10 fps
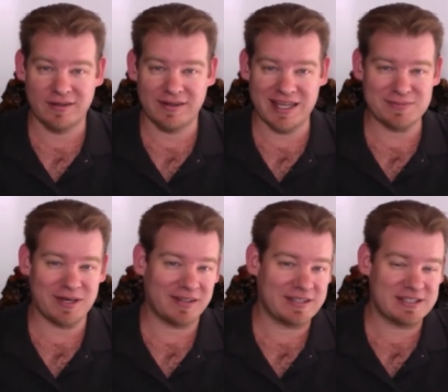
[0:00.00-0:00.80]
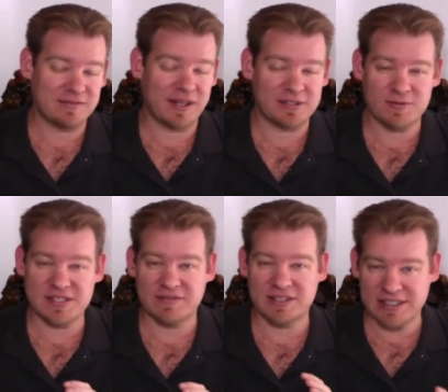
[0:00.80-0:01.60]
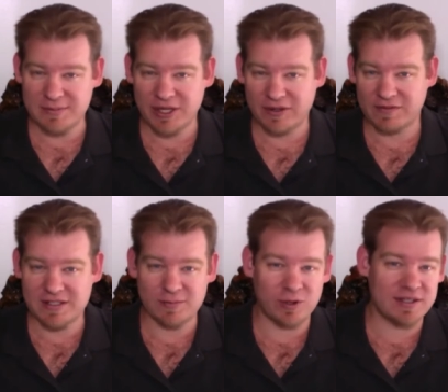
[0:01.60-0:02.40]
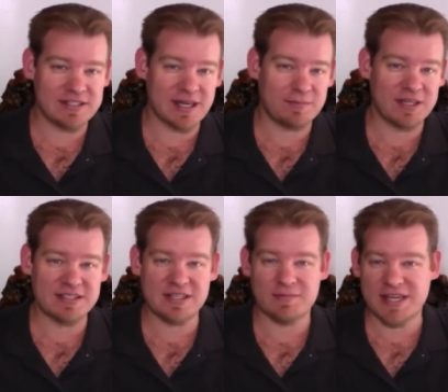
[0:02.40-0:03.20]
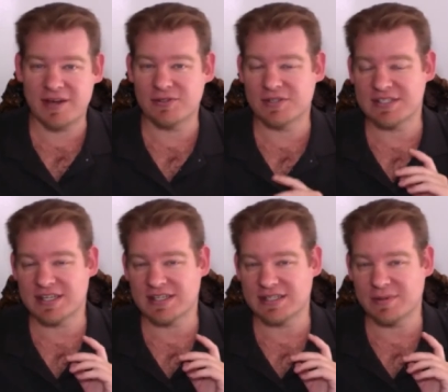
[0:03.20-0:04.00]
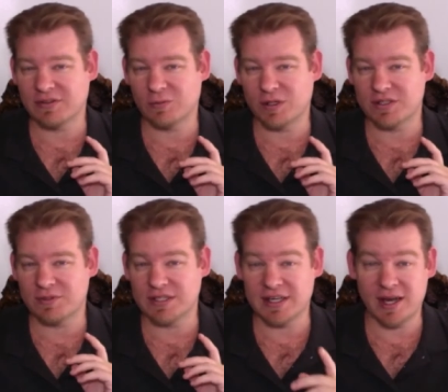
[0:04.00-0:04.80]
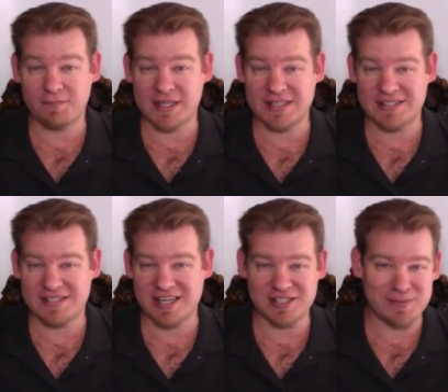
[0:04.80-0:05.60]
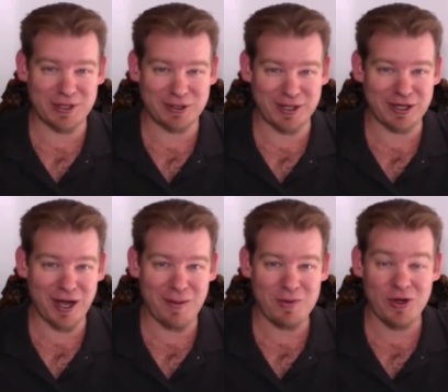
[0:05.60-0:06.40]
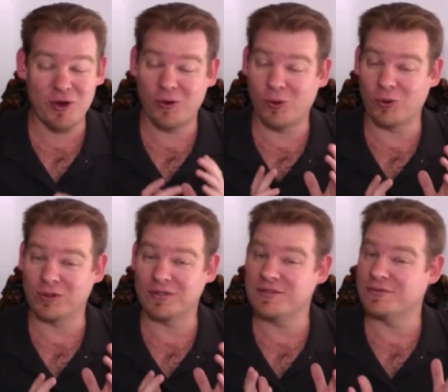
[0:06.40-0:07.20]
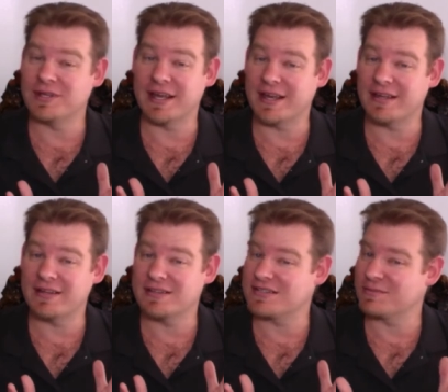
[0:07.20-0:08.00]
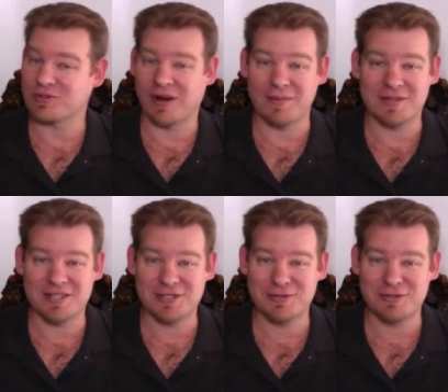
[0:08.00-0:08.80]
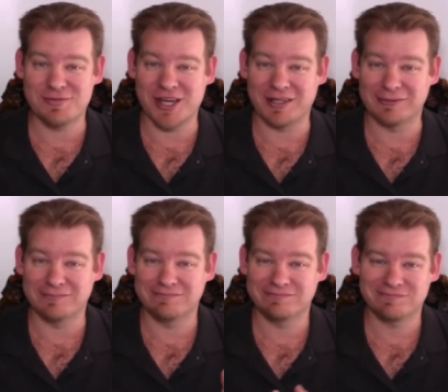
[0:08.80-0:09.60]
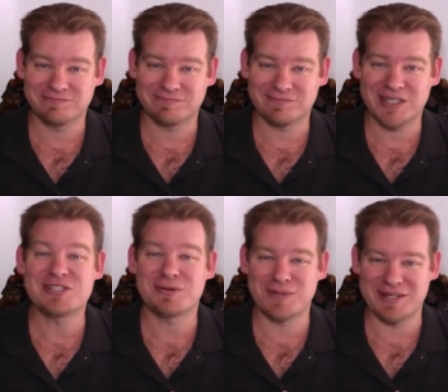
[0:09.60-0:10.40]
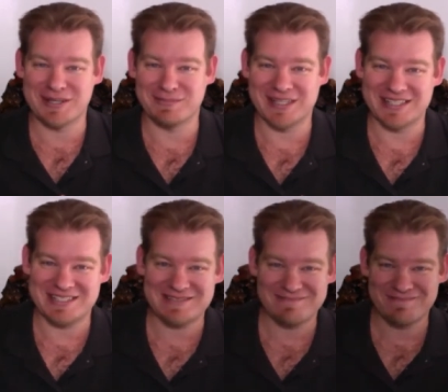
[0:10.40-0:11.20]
Last but not least, if you'd like to receive an email every time one of these updates comes out, you can send an email to onecommunityupdates@gmail.com, or you can subscribe to this YouTube channel. Let's jump into the updates.